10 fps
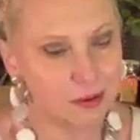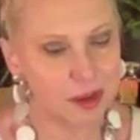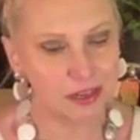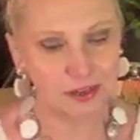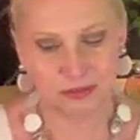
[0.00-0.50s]
I
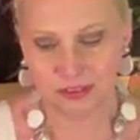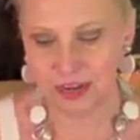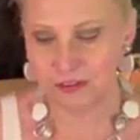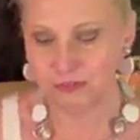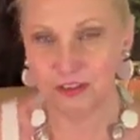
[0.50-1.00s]
use it,
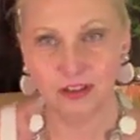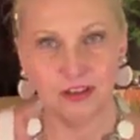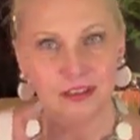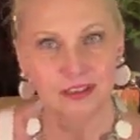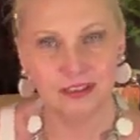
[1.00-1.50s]
I
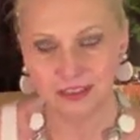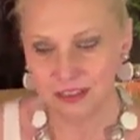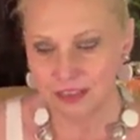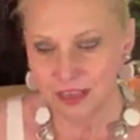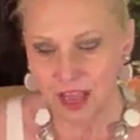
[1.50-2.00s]
feel,
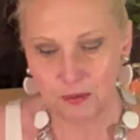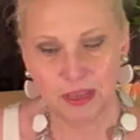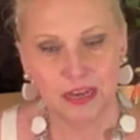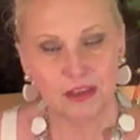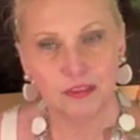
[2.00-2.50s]
I
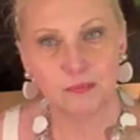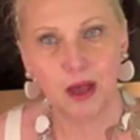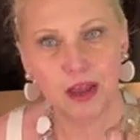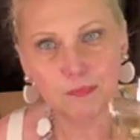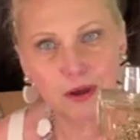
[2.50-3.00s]
mean, the
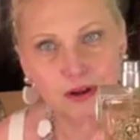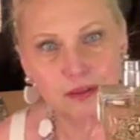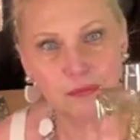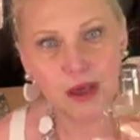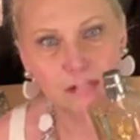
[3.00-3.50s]
bottom part of the
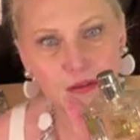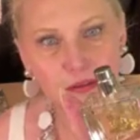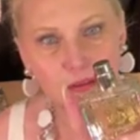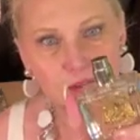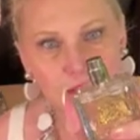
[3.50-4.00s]
bottle,
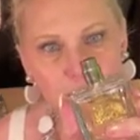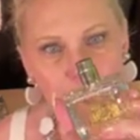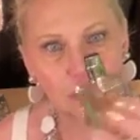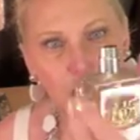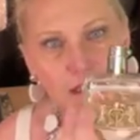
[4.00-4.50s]

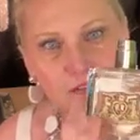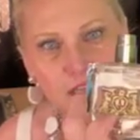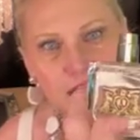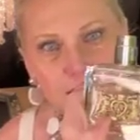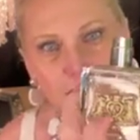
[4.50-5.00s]
I even
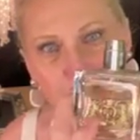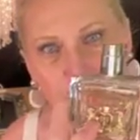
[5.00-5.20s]
like that